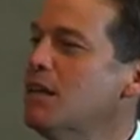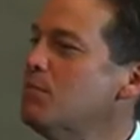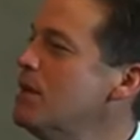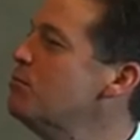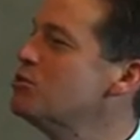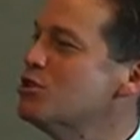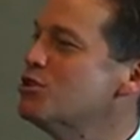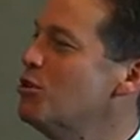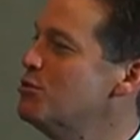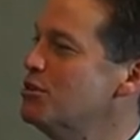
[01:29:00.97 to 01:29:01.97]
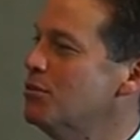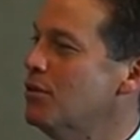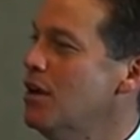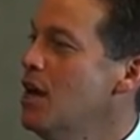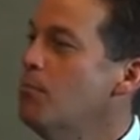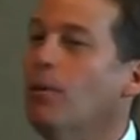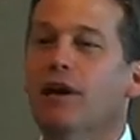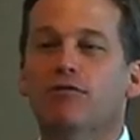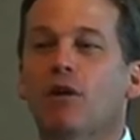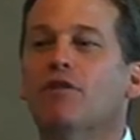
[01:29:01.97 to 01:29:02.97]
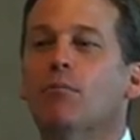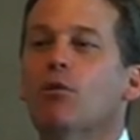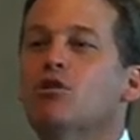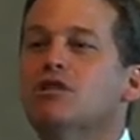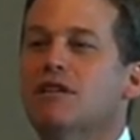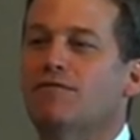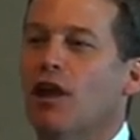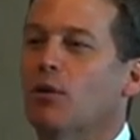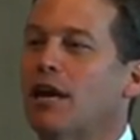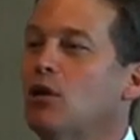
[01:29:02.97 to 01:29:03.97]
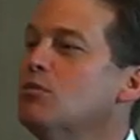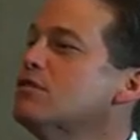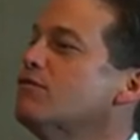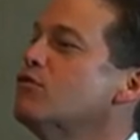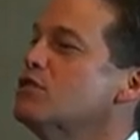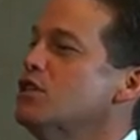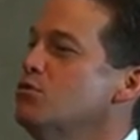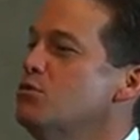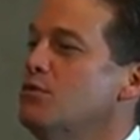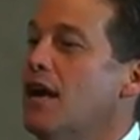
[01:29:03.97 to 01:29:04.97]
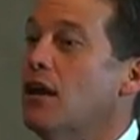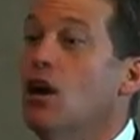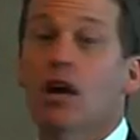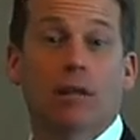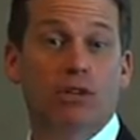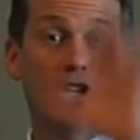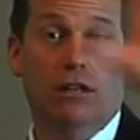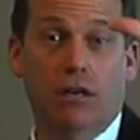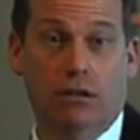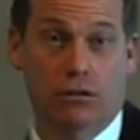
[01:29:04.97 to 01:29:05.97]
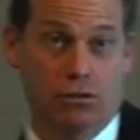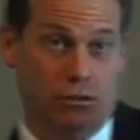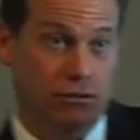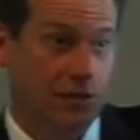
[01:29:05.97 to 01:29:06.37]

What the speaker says: that people just don't do. But if you have an emergency following endo, what's the first thing you do then? Let me check the occlusion.